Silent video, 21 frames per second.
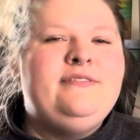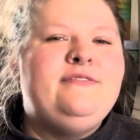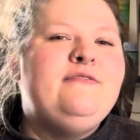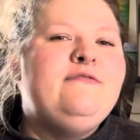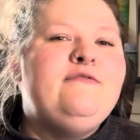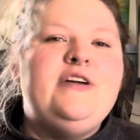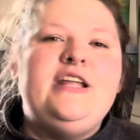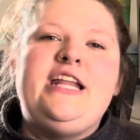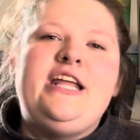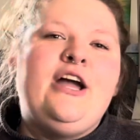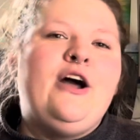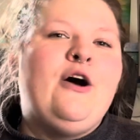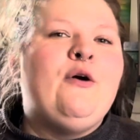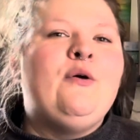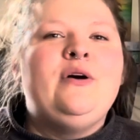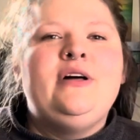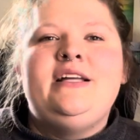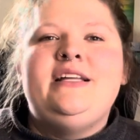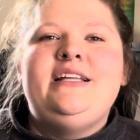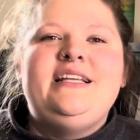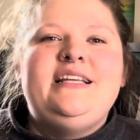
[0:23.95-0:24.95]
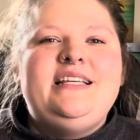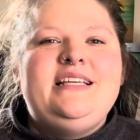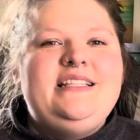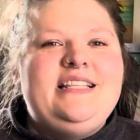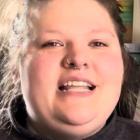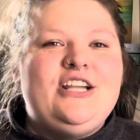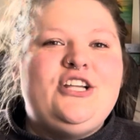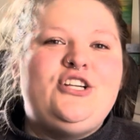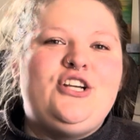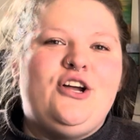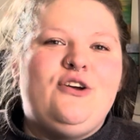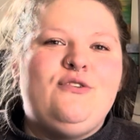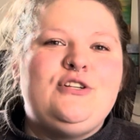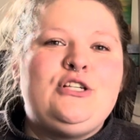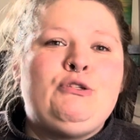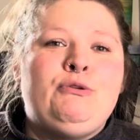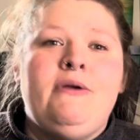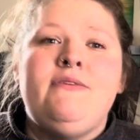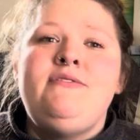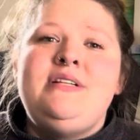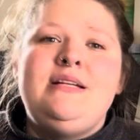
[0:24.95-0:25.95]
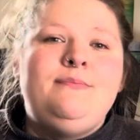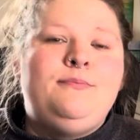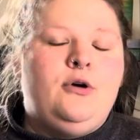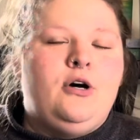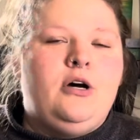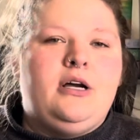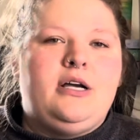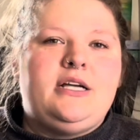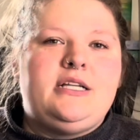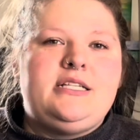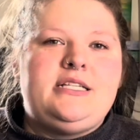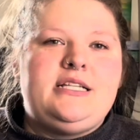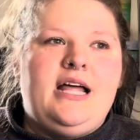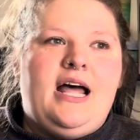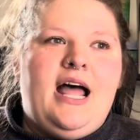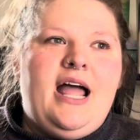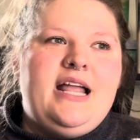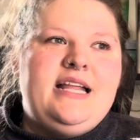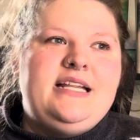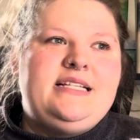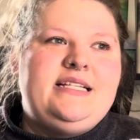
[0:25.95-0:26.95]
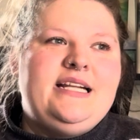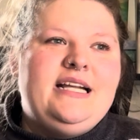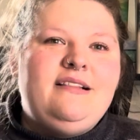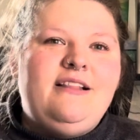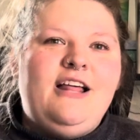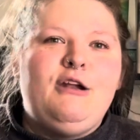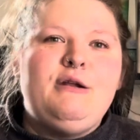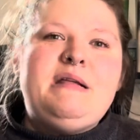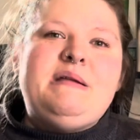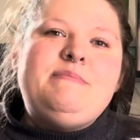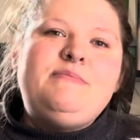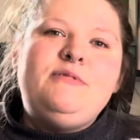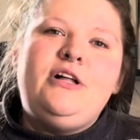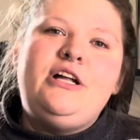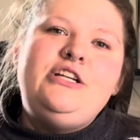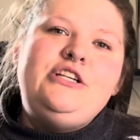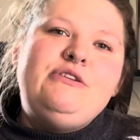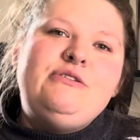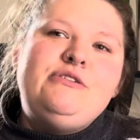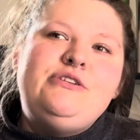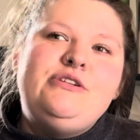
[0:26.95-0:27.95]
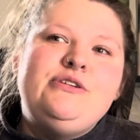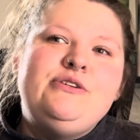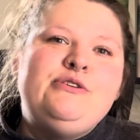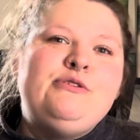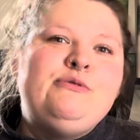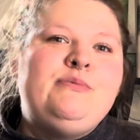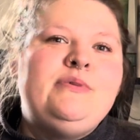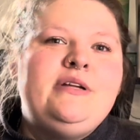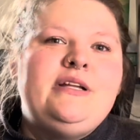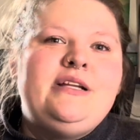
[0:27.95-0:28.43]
video that shows thrifted books. I see a lot of people on YouTube